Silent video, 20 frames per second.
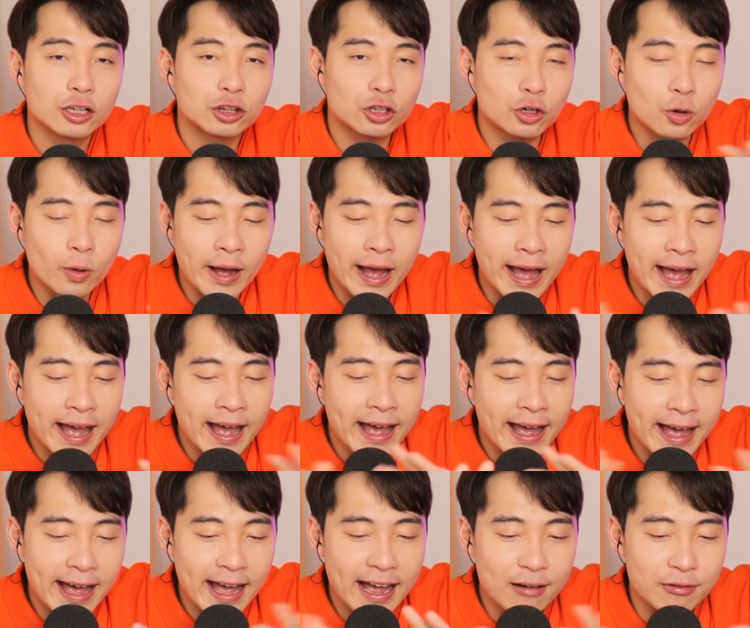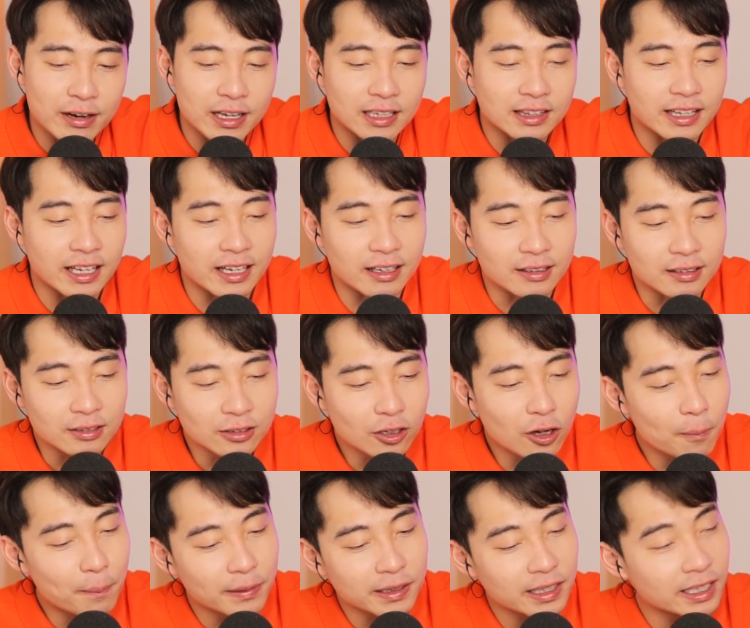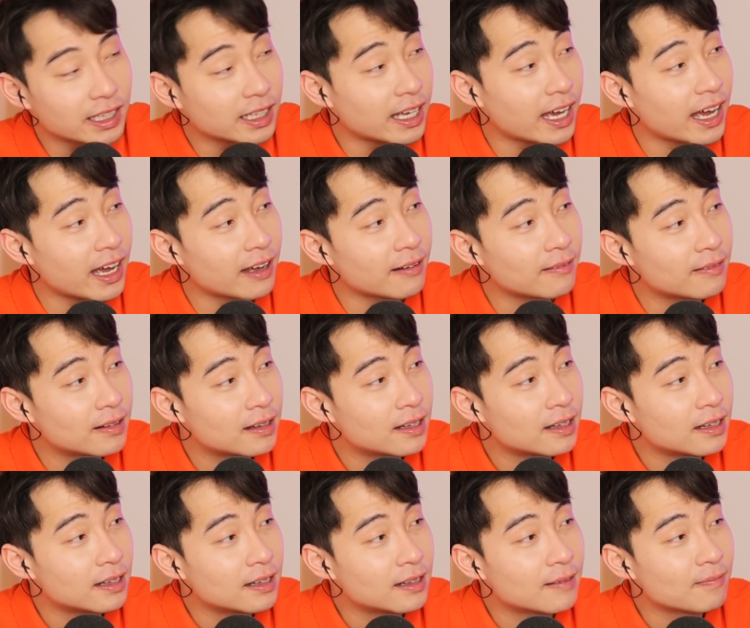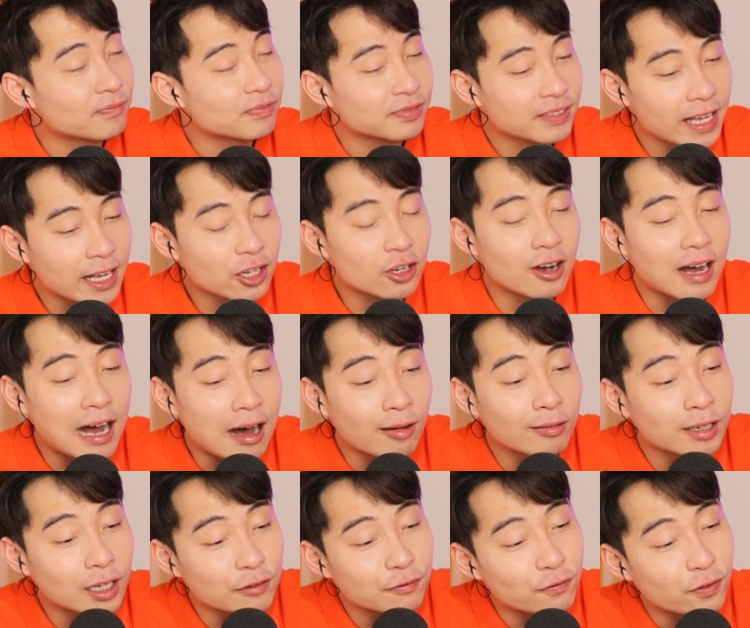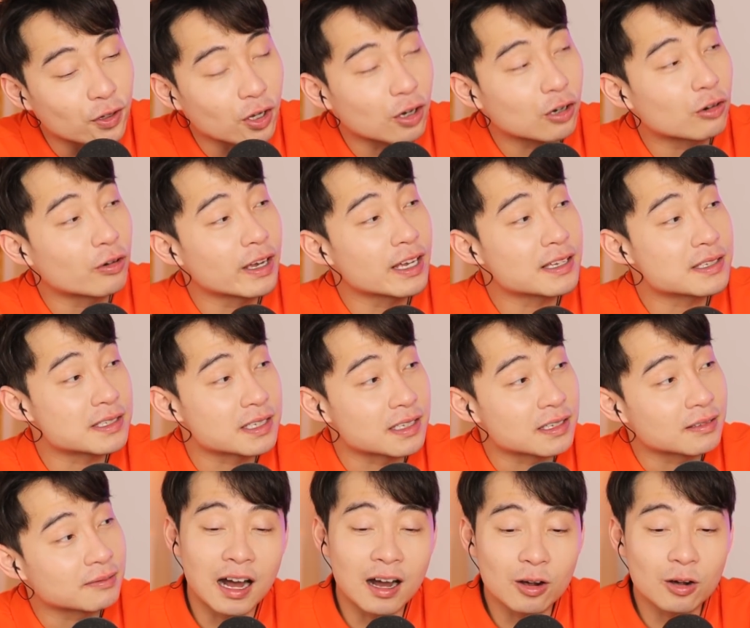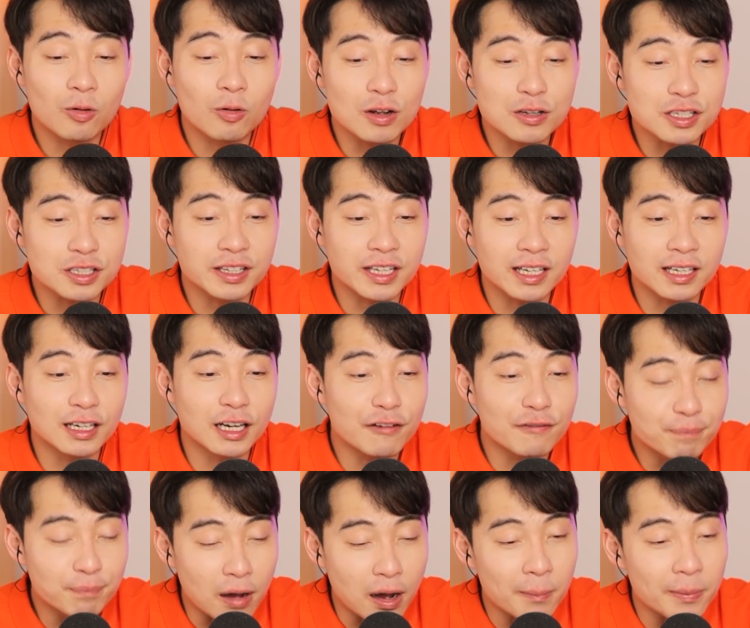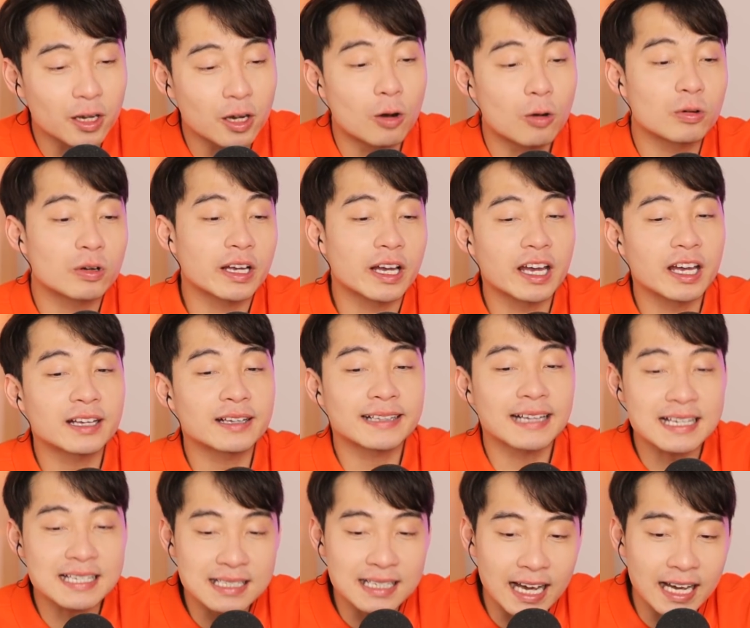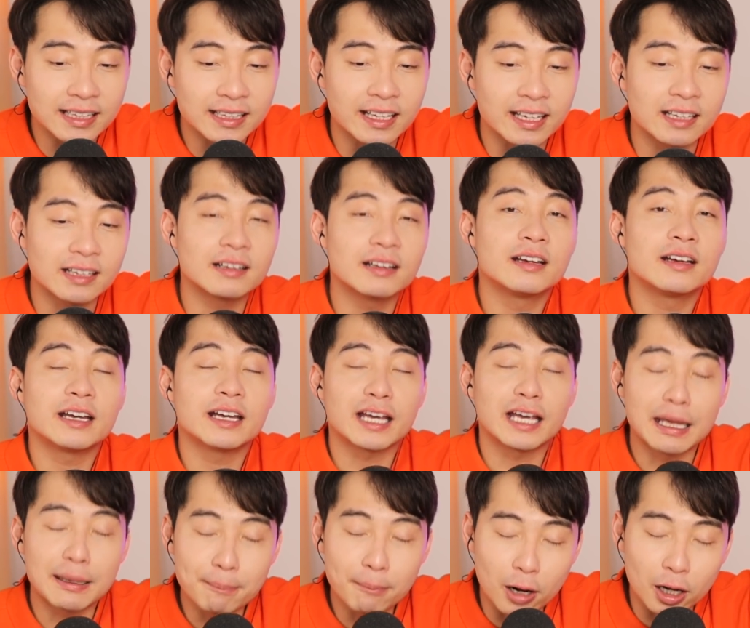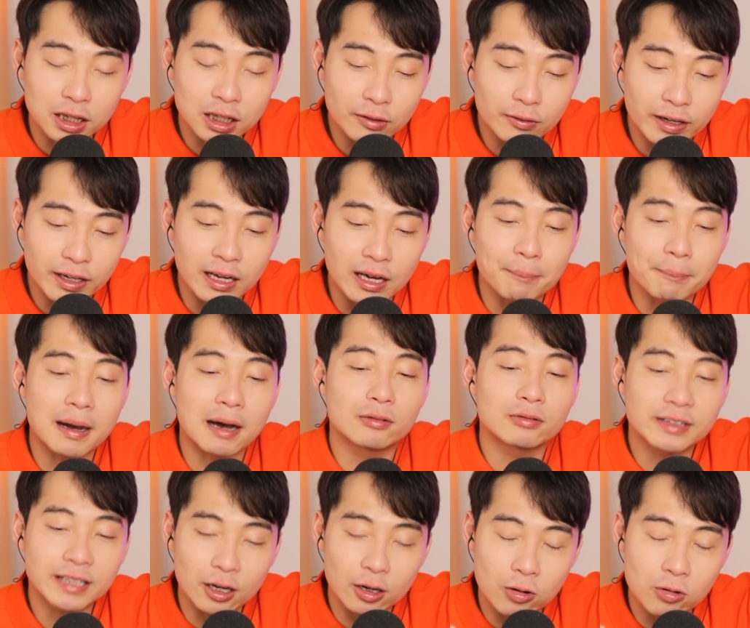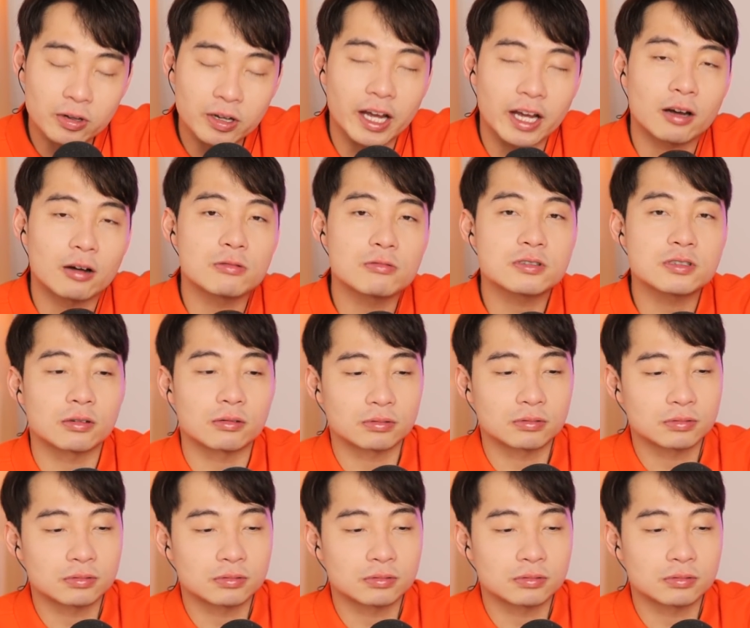Do everything. Nobody care. Let your outlet for your crazy. Uncle Roger think love bombing okay. Gaslighting in moderate amount, that okay also.